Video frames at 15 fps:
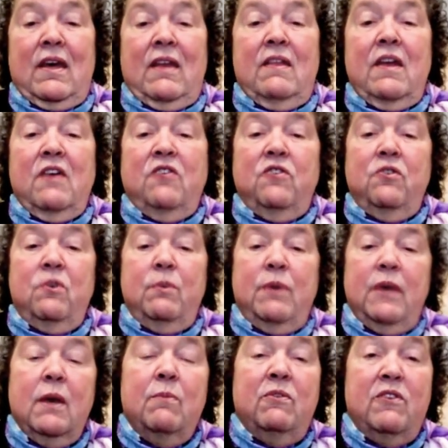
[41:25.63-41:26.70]
and they too
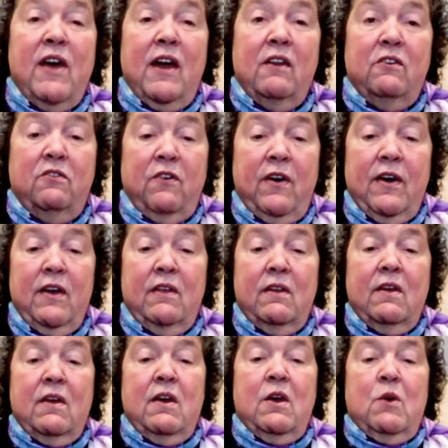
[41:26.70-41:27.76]
became satisfied
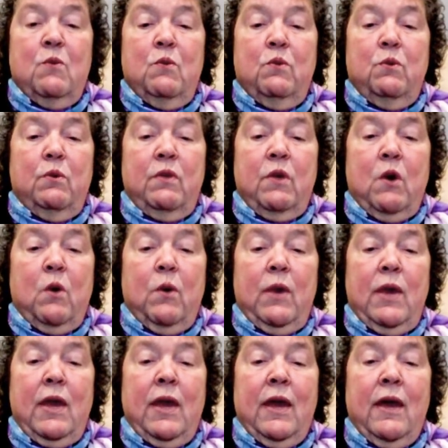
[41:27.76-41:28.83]
with what they
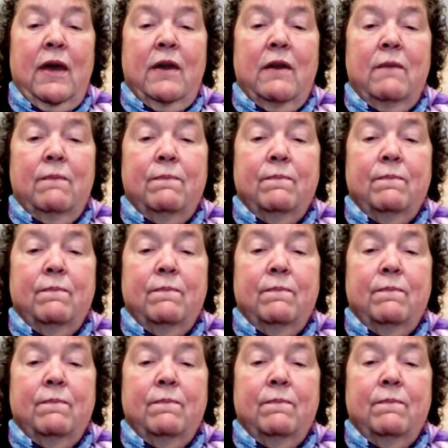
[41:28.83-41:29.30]
already had.